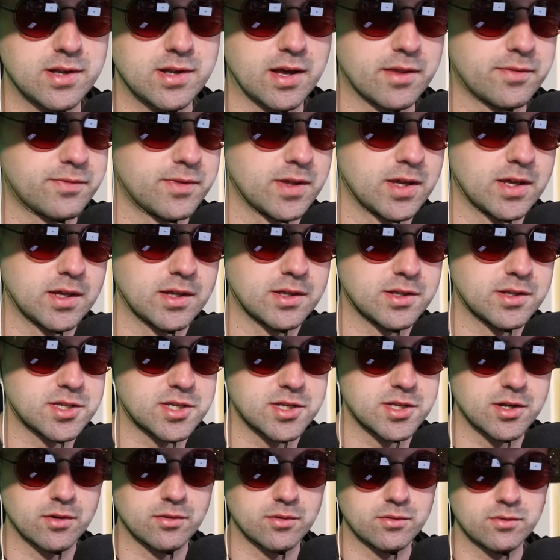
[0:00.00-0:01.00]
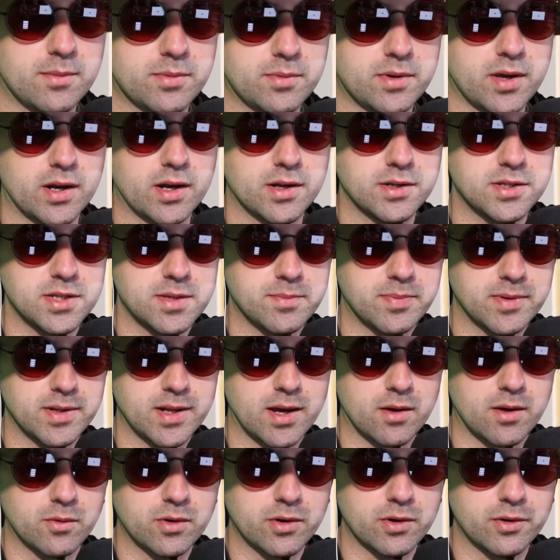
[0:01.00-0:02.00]
Duthings, you know. I'm kind of deep in
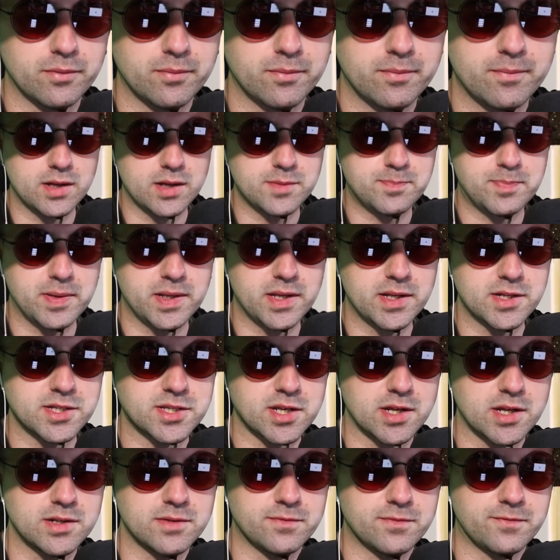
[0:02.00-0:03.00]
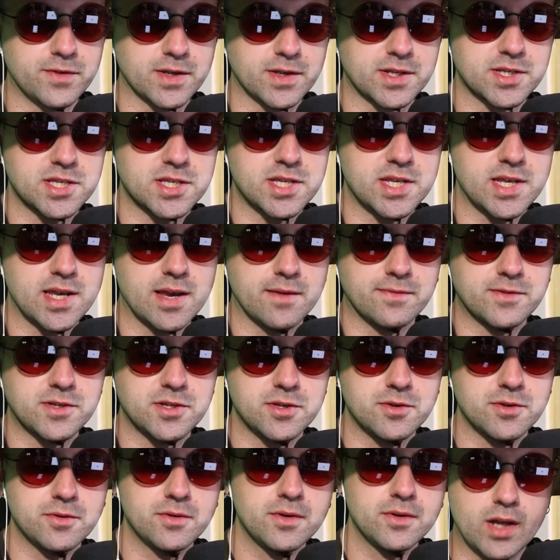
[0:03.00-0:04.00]
that world. Opinions on Fixed
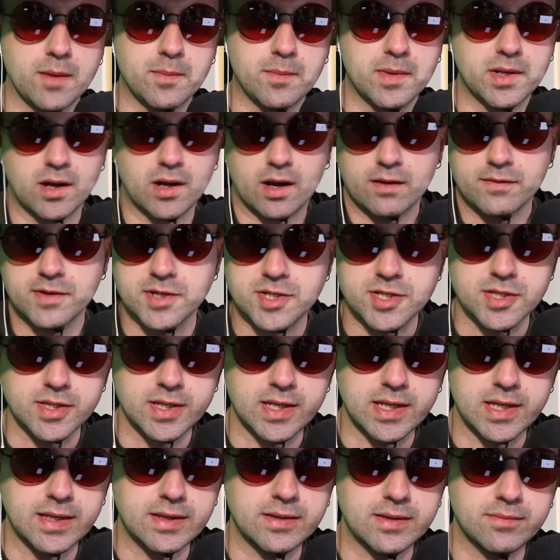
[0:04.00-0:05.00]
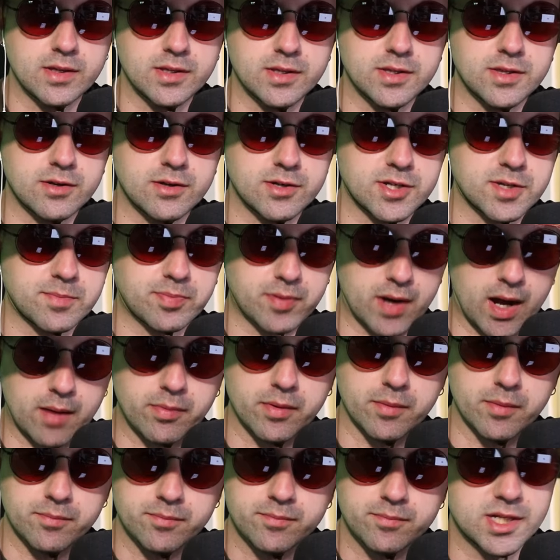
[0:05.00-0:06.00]
TF2. I mean, obviously, there's a
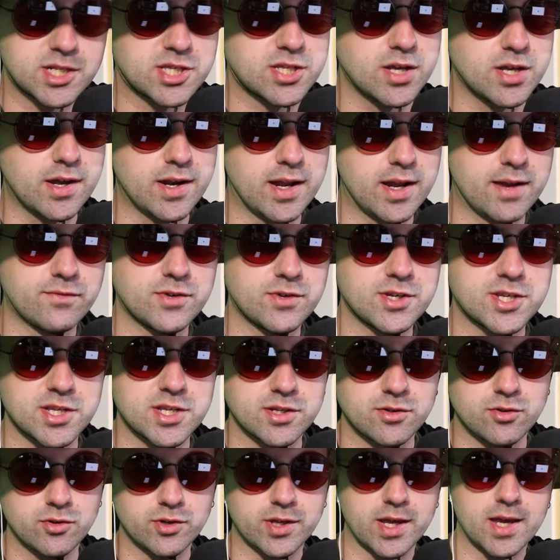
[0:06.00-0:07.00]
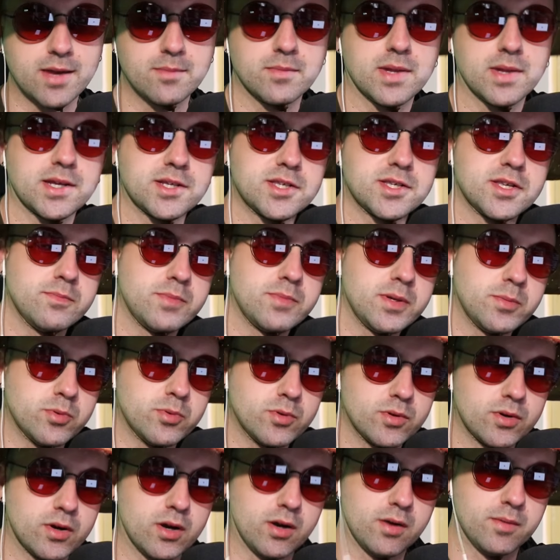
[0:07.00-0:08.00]
problem. It's not every single game. Like, some
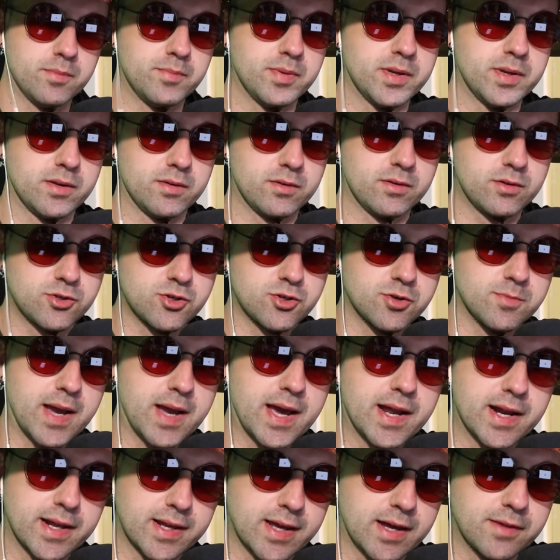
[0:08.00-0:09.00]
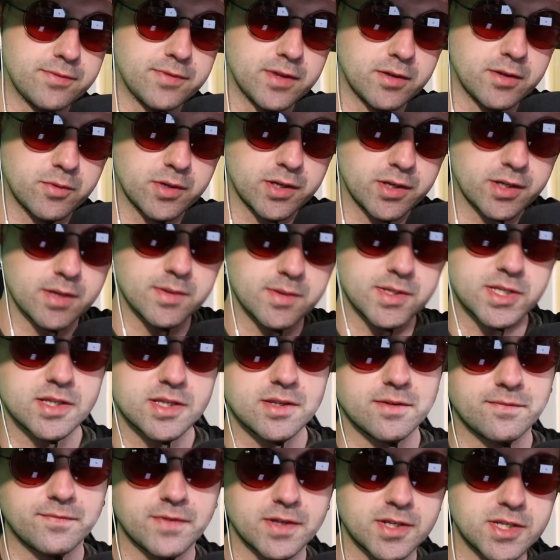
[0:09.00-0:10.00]
people are a bit dramatic, I think, when it comes to
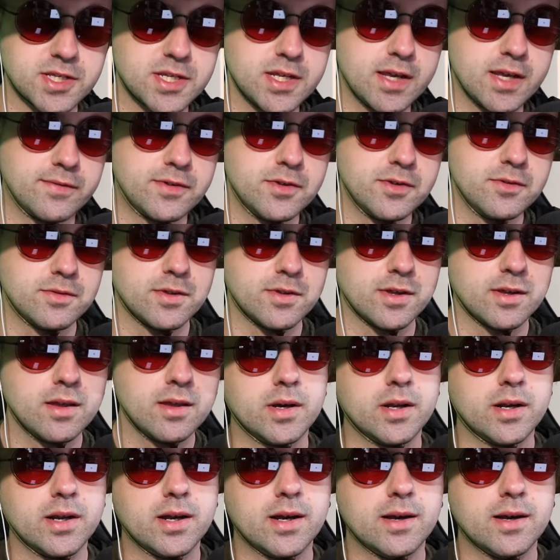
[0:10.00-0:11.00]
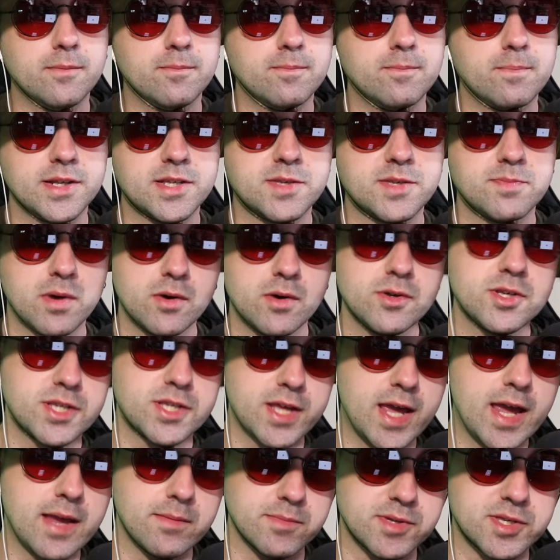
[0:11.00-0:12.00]
the Fixed TF2 thing. But it's most
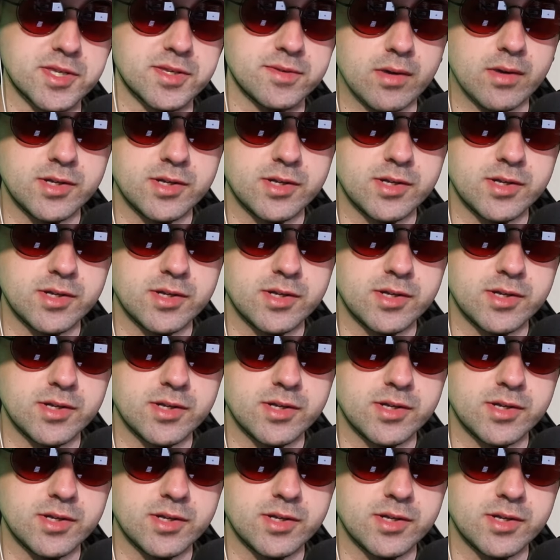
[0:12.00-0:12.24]
games.